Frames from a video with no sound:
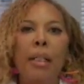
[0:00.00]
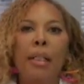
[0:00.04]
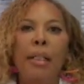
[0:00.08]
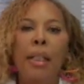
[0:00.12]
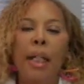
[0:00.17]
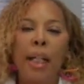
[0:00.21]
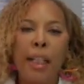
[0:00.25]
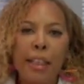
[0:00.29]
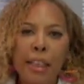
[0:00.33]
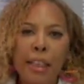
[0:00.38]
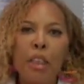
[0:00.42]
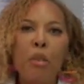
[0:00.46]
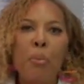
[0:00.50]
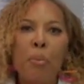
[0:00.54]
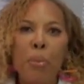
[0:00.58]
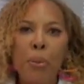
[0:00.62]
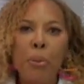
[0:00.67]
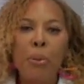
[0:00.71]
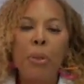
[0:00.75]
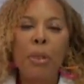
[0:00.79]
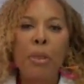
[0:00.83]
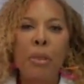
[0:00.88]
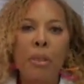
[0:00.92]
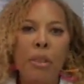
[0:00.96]
That's
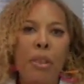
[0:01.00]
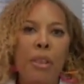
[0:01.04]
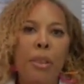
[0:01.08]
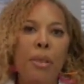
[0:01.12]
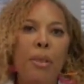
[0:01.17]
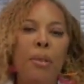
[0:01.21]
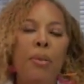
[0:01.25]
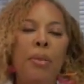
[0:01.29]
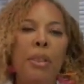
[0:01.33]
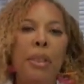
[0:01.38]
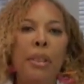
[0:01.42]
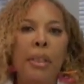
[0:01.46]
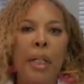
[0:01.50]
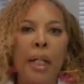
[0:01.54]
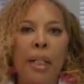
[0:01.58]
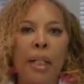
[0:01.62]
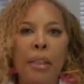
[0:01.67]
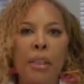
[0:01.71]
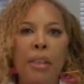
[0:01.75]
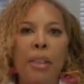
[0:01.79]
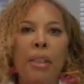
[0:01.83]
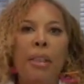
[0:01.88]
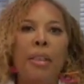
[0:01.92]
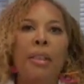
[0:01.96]
important too. It's
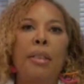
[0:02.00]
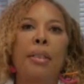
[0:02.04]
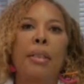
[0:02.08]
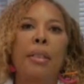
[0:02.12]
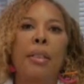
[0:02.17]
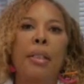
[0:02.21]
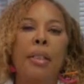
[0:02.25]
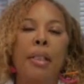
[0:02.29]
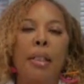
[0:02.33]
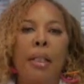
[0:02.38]
not just,